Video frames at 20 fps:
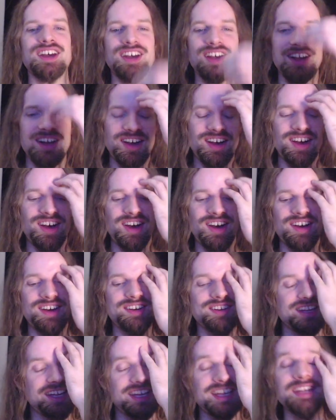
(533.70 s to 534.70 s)

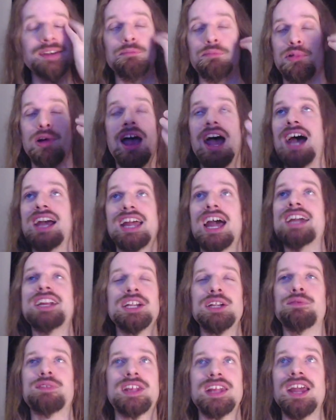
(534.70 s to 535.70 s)
improv. I
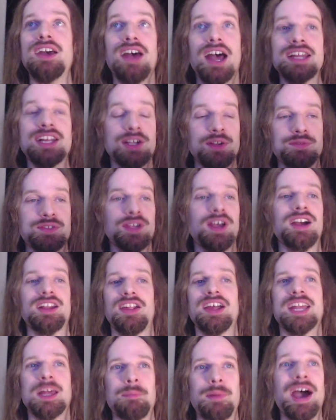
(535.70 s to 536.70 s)
could have talked
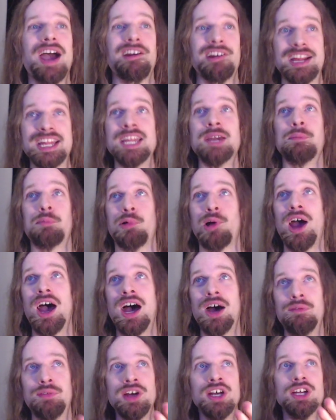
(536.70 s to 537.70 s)
like a pirate
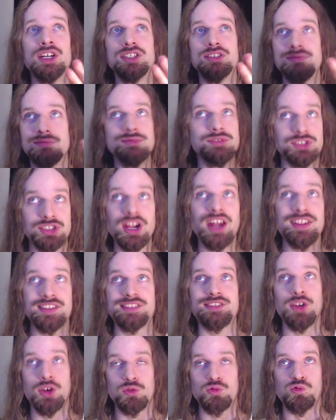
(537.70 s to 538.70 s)
improv
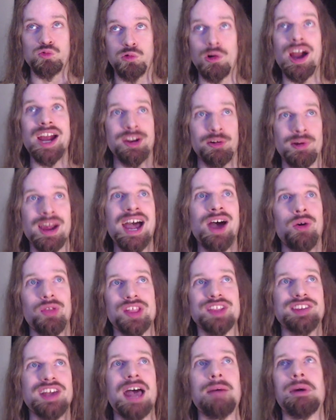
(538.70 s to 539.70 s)
just right around the
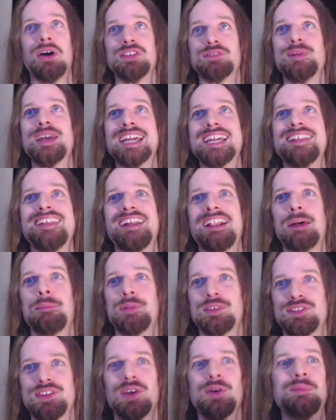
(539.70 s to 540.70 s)
time I was making that
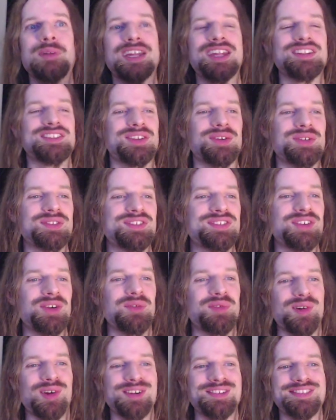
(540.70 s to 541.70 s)
episode because I was so
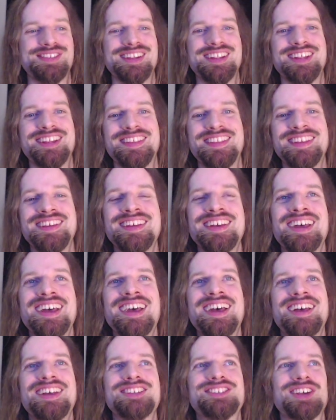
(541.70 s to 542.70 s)
versed in it.
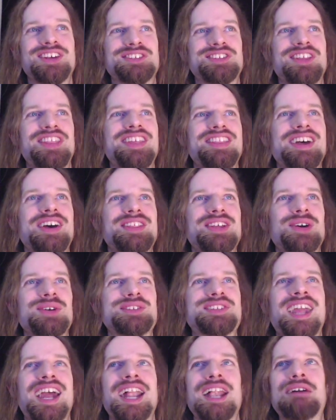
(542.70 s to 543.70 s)
So that
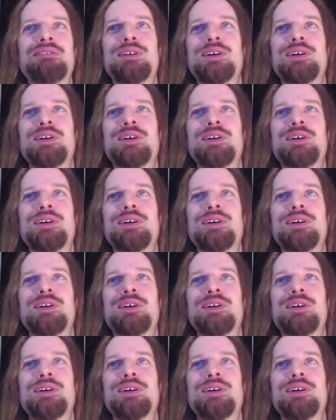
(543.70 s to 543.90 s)
was kind of a